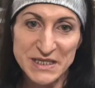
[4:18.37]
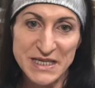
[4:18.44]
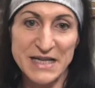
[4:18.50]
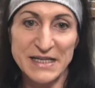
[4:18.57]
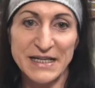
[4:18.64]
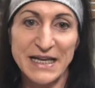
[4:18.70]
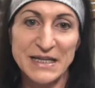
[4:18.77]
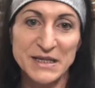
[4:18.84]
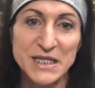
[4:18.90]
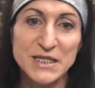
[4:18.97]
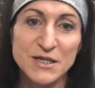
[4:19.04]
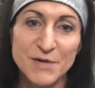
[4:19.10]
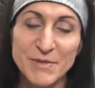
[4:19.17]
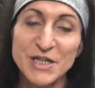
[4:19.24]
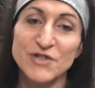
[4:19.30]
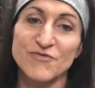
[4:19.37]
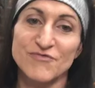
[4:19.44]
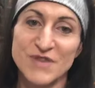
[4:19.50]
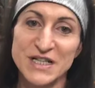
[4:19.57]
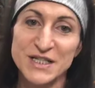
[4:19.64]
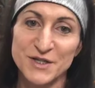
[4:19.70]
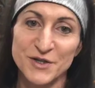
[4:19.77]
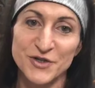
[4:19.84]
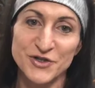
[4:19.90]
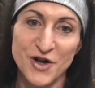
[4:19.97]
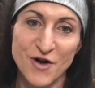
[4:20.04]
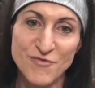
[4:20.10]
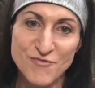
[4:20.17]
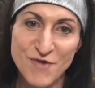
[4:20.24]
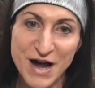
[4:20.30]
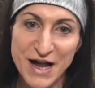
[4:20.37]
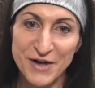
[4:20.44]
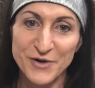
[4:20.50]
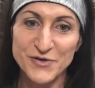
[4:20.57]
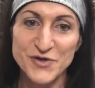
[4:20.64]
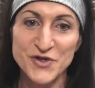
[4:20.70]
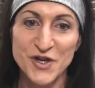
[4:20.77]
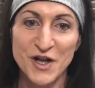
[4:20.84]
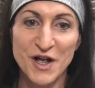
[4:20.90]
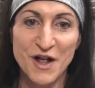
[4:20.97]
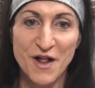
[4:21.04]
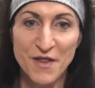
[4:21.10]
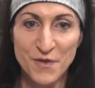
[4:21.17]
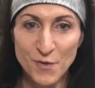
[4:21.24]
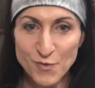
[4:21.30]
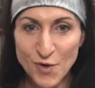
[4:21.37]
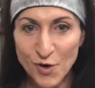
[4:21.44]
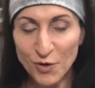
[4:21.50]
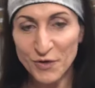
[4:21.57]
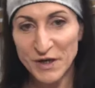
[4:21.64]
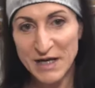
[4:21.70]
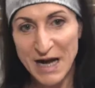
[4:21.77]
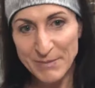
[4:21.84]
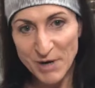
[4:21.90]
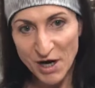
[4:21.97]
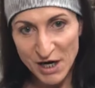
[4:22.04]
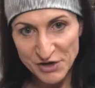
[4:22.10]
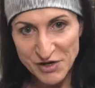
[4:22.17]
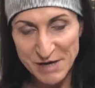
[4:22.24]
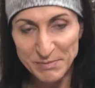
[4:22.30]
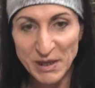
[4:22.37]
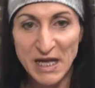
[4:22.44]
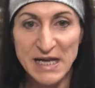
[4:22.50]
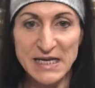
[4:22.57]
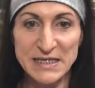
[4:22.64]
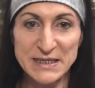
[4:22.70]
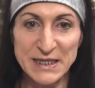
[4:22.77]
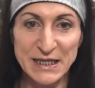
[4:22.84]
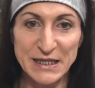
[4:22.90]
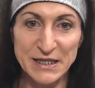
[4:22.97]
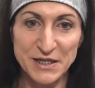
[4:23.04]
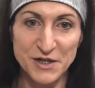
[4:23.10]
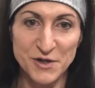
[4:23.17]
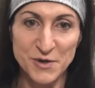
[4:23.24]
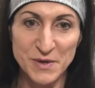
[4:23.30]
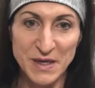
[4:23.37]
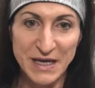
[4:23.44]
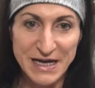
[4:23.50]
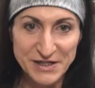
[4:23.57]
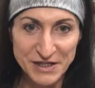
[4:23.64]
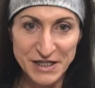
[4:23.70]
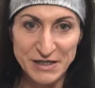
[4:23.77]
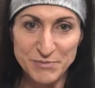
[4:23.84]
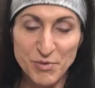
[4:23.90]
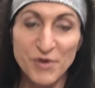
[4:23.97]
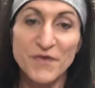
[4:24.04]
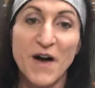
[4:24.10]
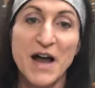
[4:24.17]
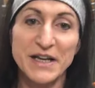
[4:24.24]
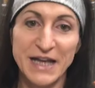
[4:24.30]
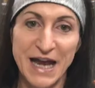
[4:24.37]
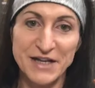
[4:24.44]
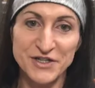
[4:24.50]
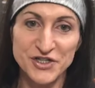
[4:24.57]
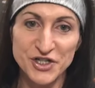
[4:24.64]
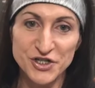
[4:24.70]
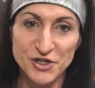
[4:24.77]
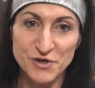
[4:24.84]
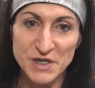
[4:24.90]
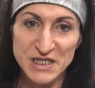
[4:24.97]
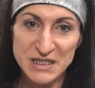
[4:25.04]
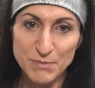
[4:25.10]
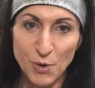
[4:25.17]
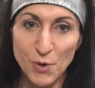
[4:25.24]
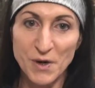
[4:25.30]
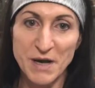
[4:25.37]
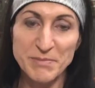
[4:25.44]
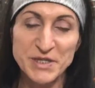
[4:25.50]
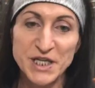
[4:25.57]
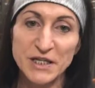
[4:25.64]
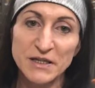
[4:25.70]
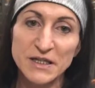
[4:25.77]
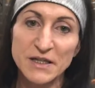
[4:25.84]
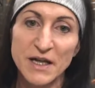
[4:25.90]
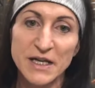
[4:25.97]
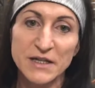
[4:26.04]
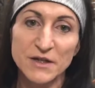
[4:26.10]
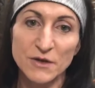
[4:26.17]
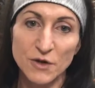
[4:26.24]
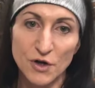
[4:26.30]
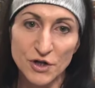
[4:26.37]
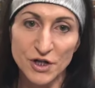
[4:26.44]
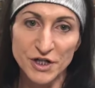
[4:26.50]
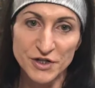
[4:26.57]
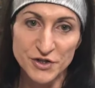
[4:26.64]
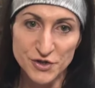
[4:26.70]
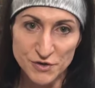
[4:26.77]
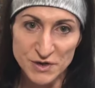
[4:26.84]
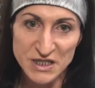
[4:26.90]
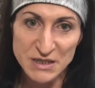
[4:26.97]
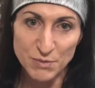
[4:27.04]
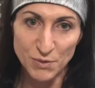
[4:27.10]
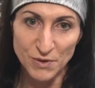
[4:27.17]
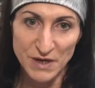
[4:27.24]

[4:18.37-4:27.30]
And again, there's so much research around the role that carbohydrate plays in providing energy during sport, and particularly like the longer endurance sport.